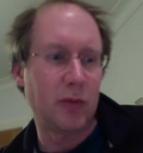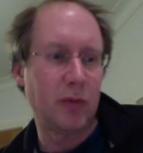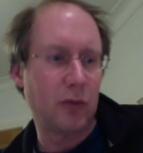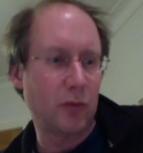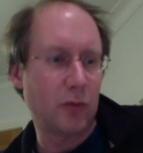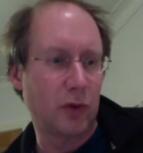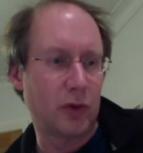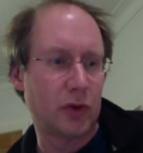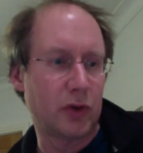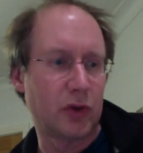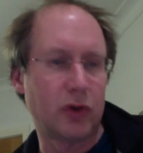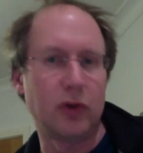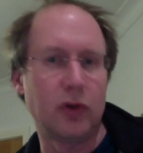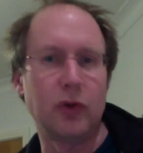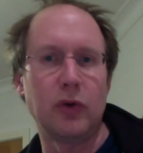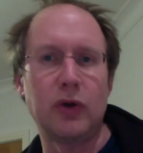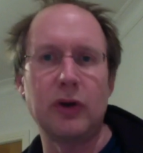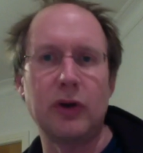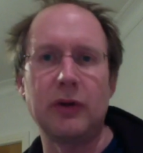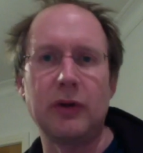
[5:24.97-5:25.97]
One should
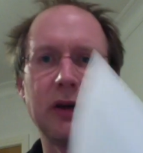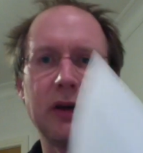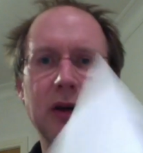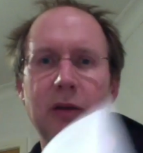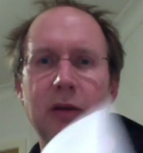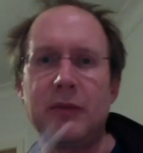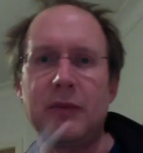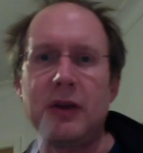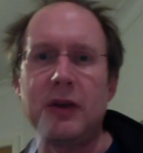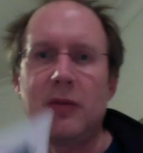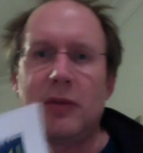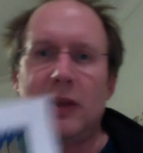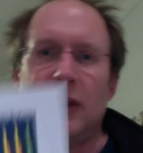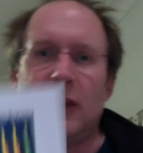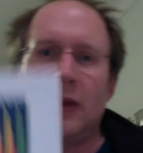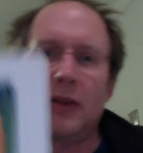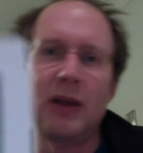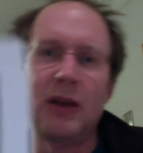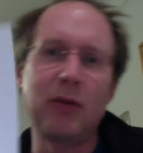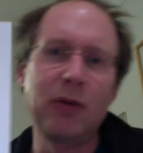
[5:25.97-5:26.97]
look a bit
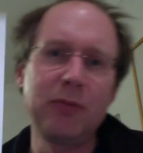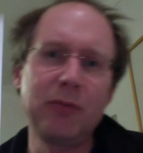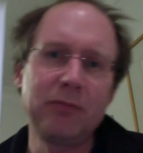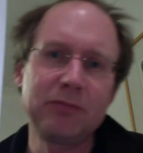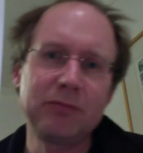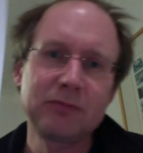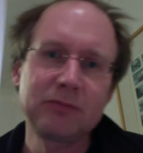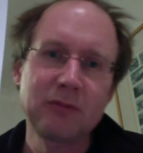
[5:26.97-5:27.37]
like that one,